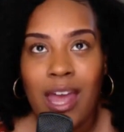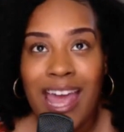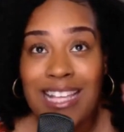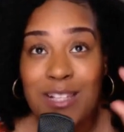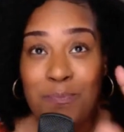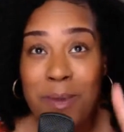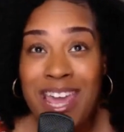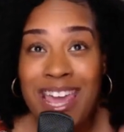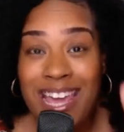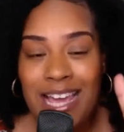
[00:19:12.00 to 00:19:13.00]
as
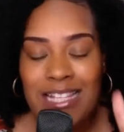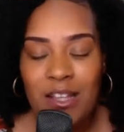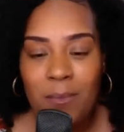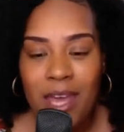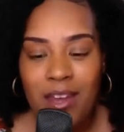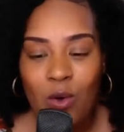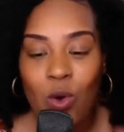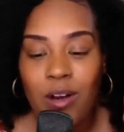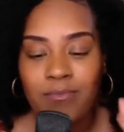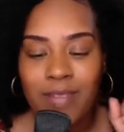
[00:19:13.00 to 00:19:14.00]
big as the man,
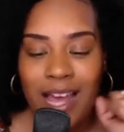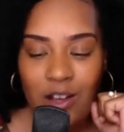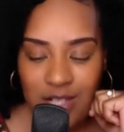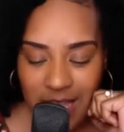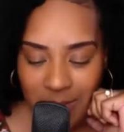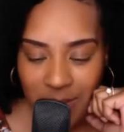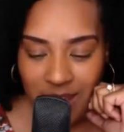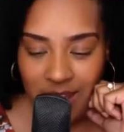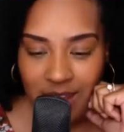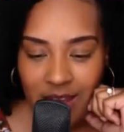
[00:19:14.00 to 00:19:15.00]
or I ain't gonna say
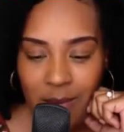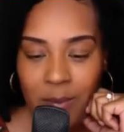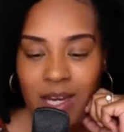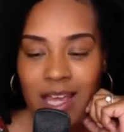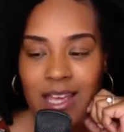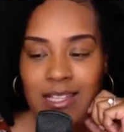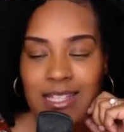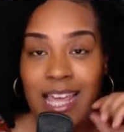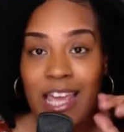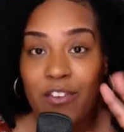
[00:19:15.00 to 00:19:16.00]
big, but as
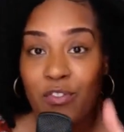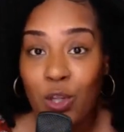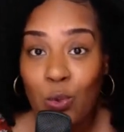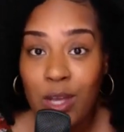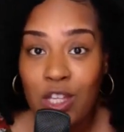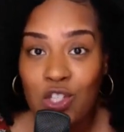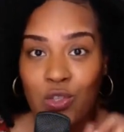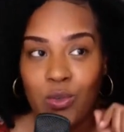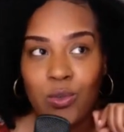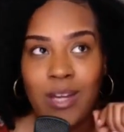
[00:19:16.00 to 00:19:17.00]

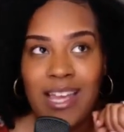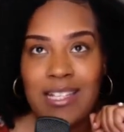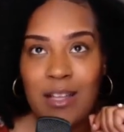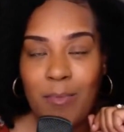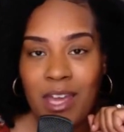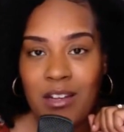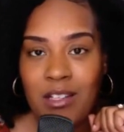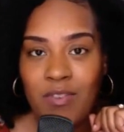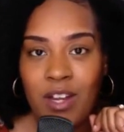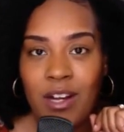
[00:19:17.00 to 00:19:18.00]
influential as the
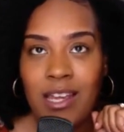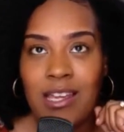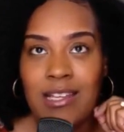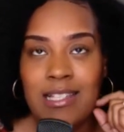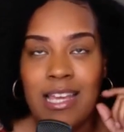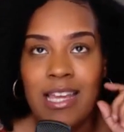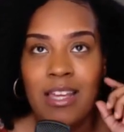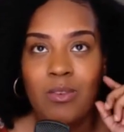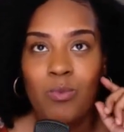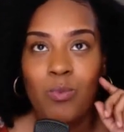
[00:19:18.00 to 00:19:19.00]
manosphere is,
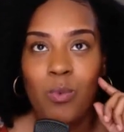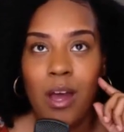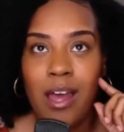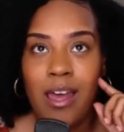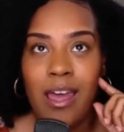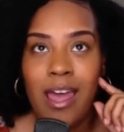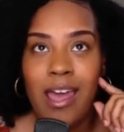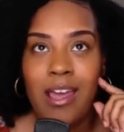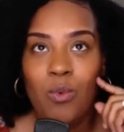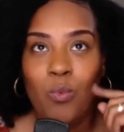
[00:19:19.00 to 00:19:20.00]
and
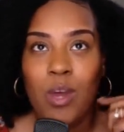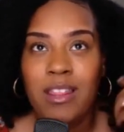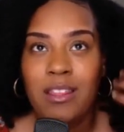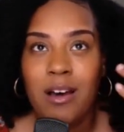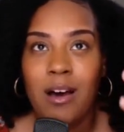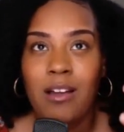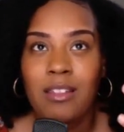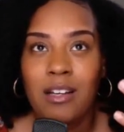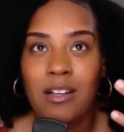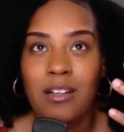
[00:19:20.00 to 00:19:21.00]
with
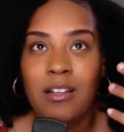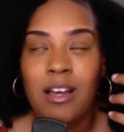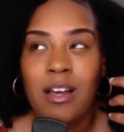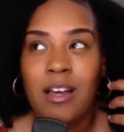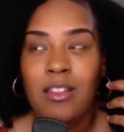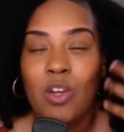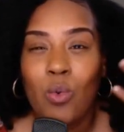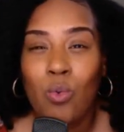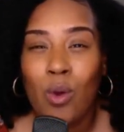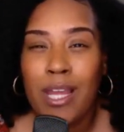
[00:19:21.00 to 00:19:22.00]
the
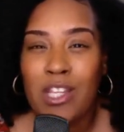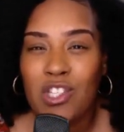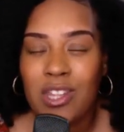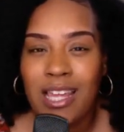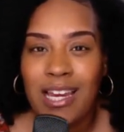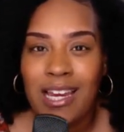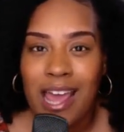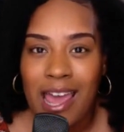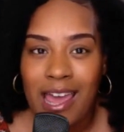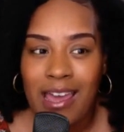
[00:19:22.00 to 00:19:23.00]
reach that it
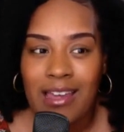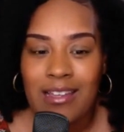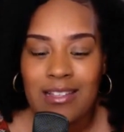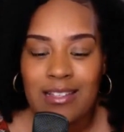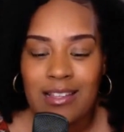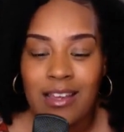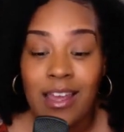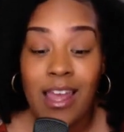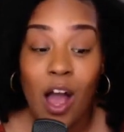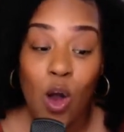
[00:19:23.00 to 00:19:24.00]
has
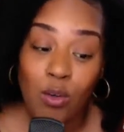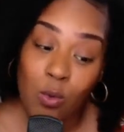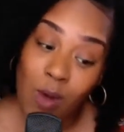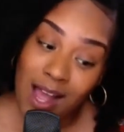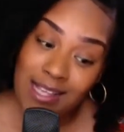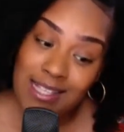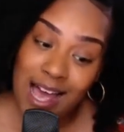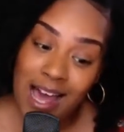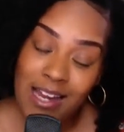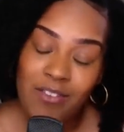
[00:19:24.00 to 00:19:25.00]
on the white
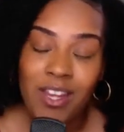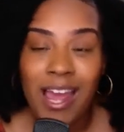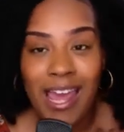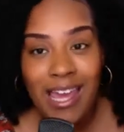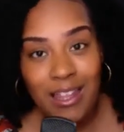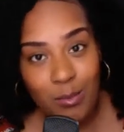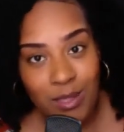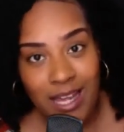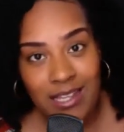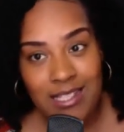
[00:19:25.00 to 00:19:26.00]
side of it and the
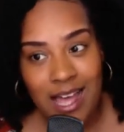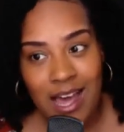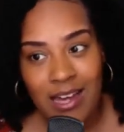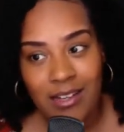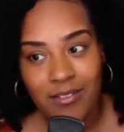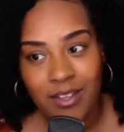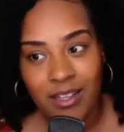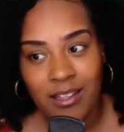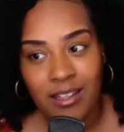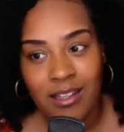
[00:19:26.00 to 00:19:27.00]
Black side of it,